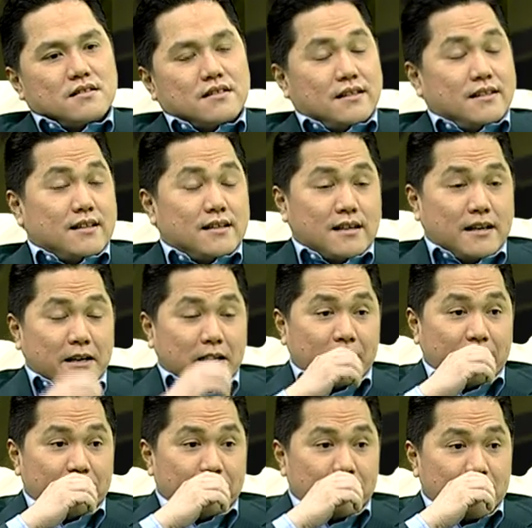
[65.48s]
I think I
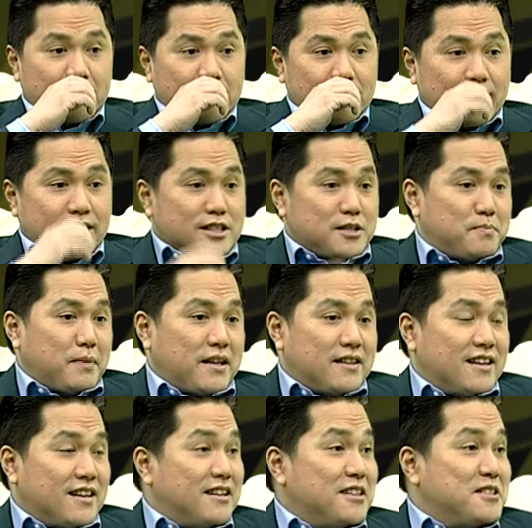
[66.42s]
never
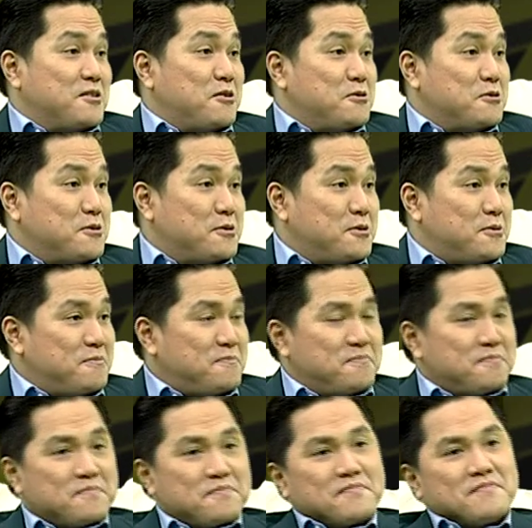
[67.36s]
expecting this also.
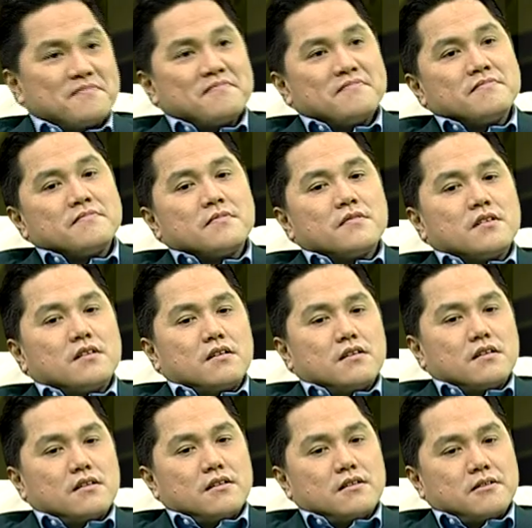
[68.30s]

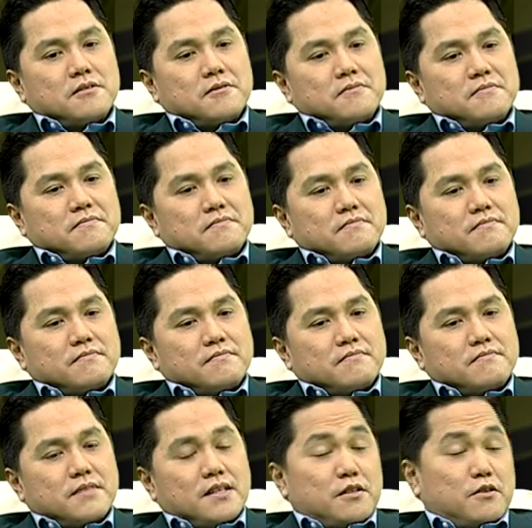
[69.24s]

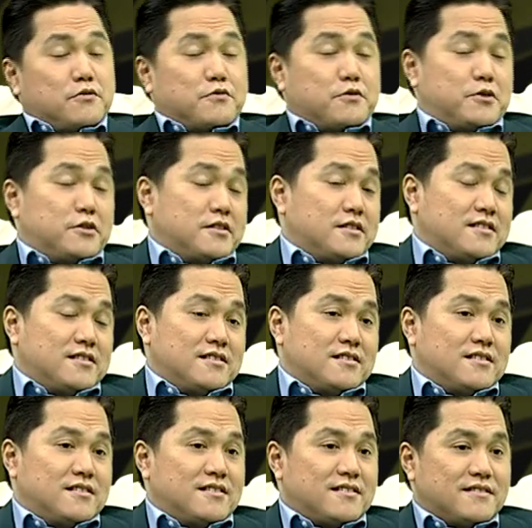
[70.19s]
But of course,
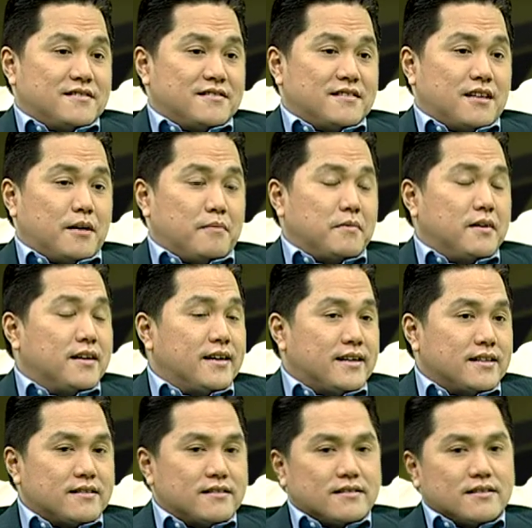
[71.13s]
I'm
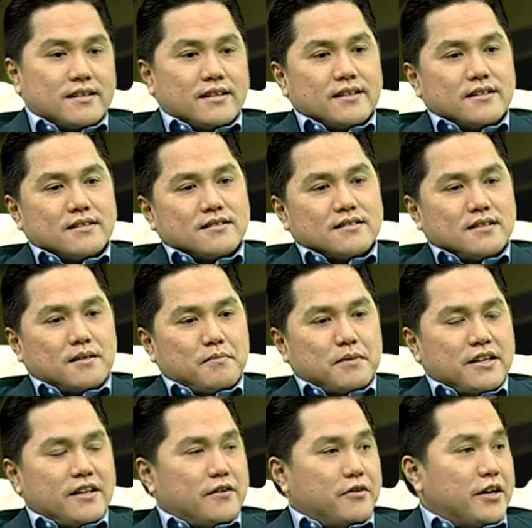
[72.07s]
glad that
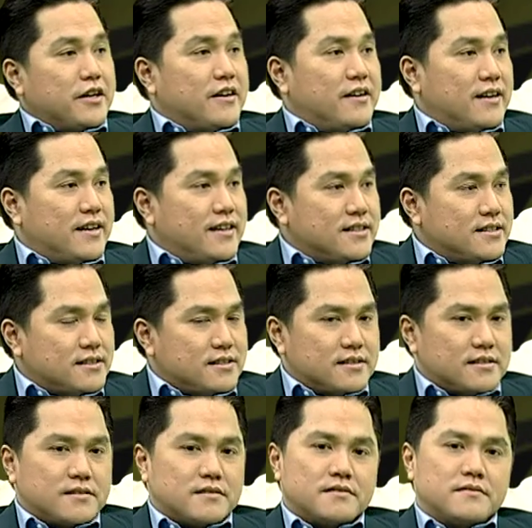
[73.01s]
somebody
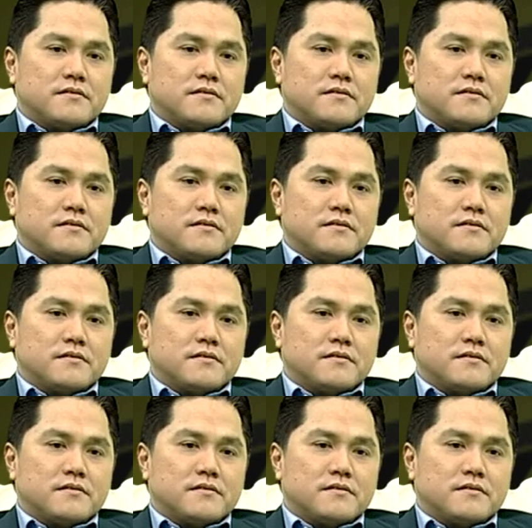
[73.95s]
recognized.